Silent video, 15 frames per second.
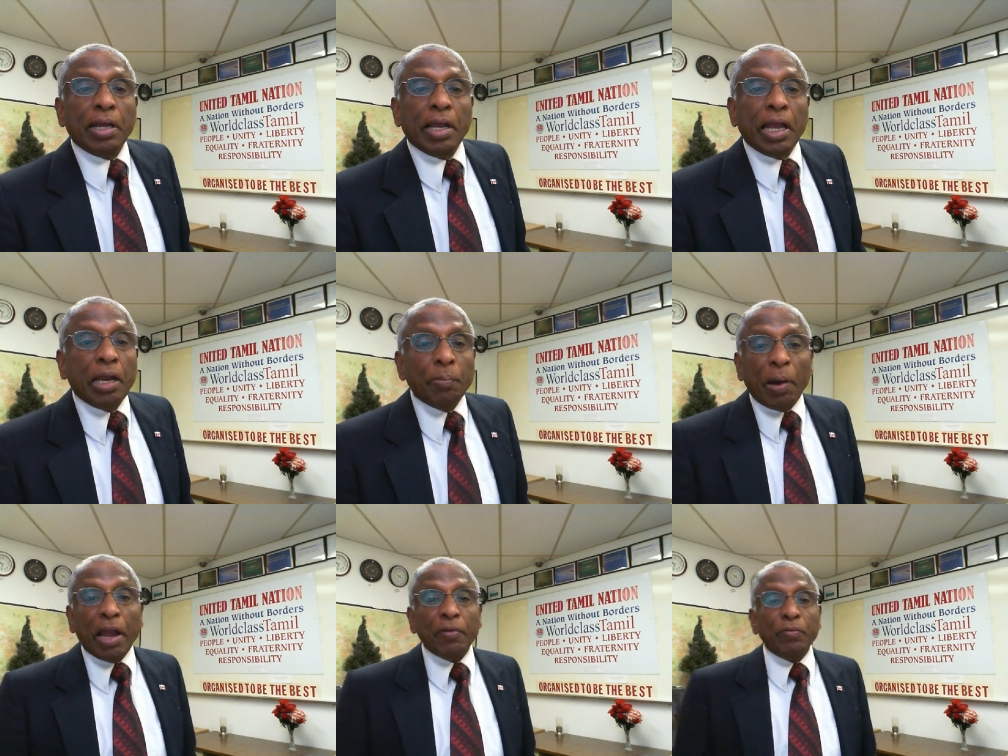In
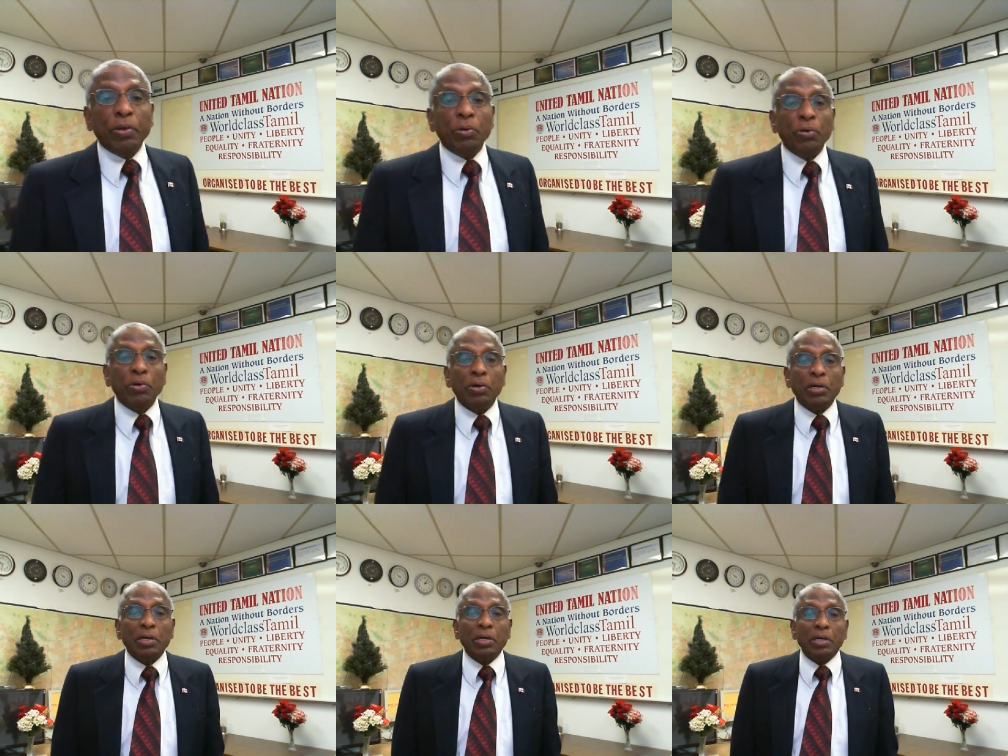my view,
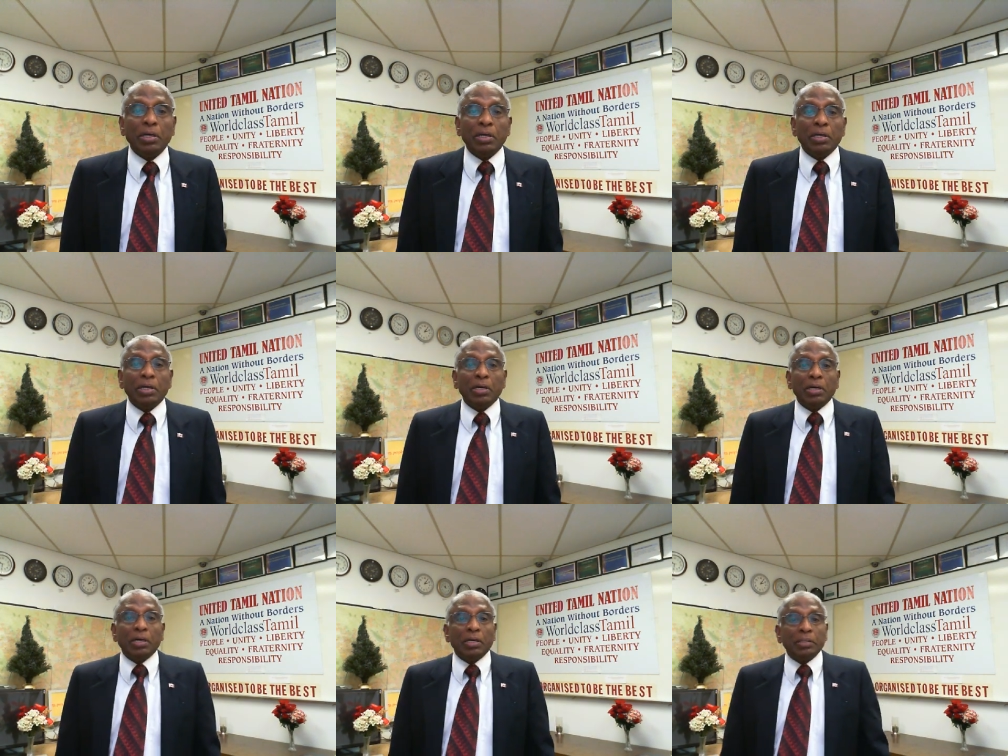
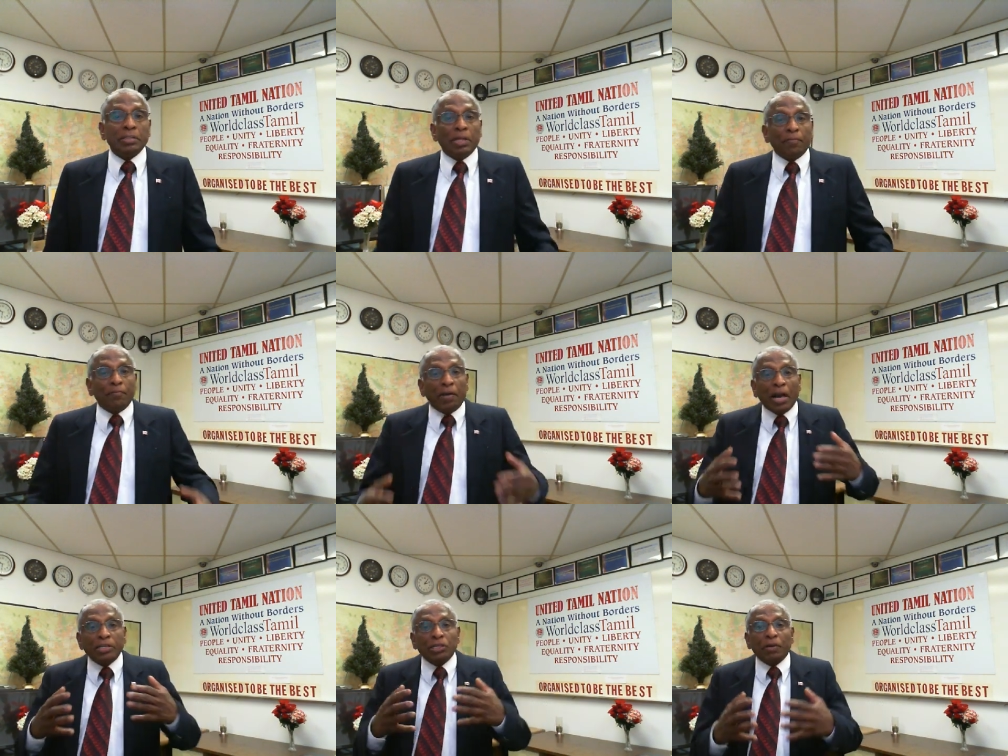the
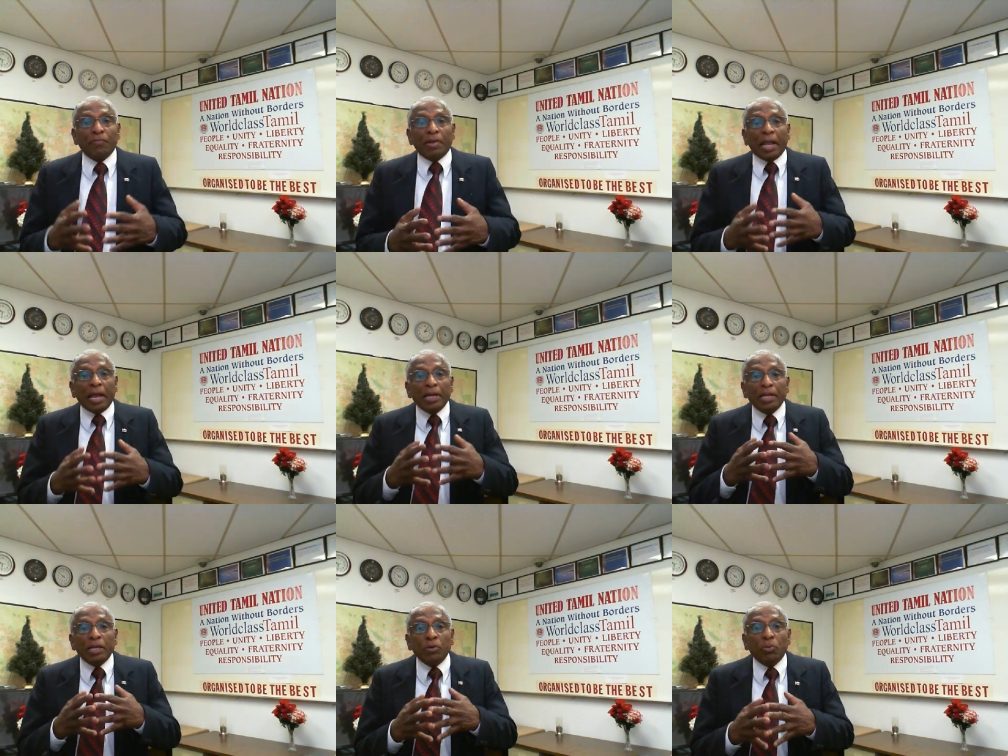function of
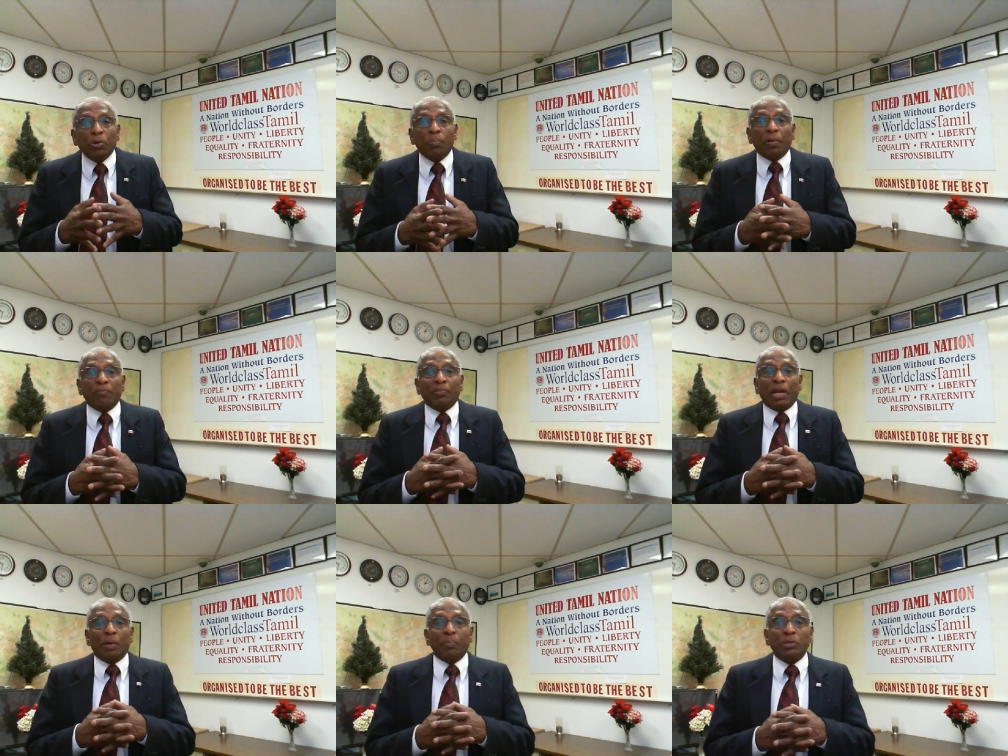any group of
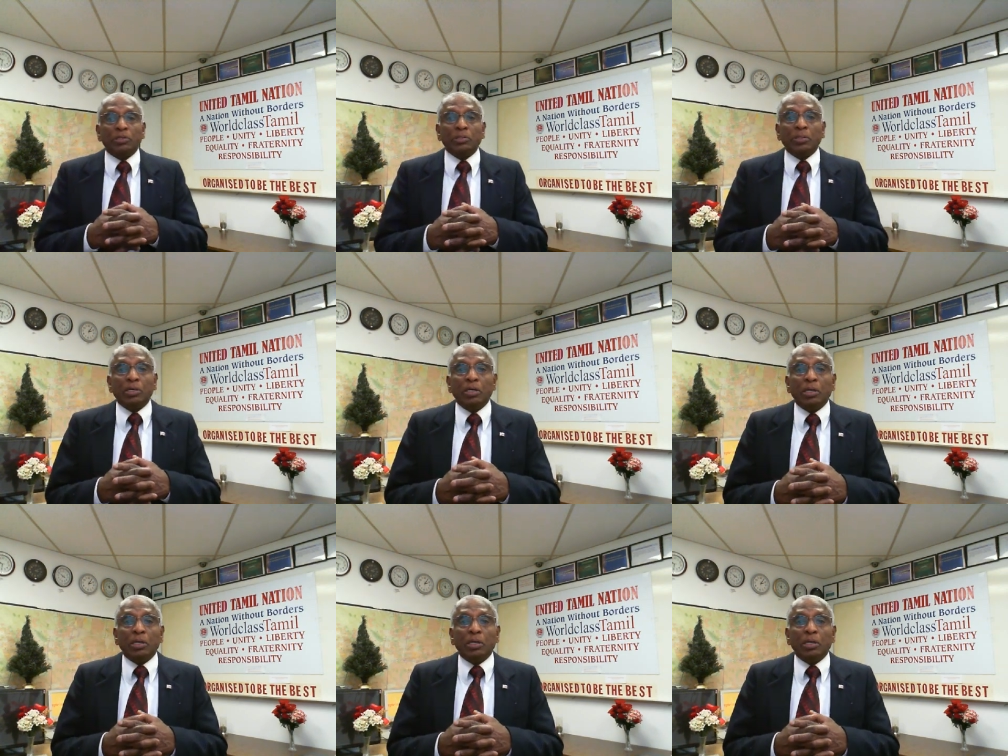Tamils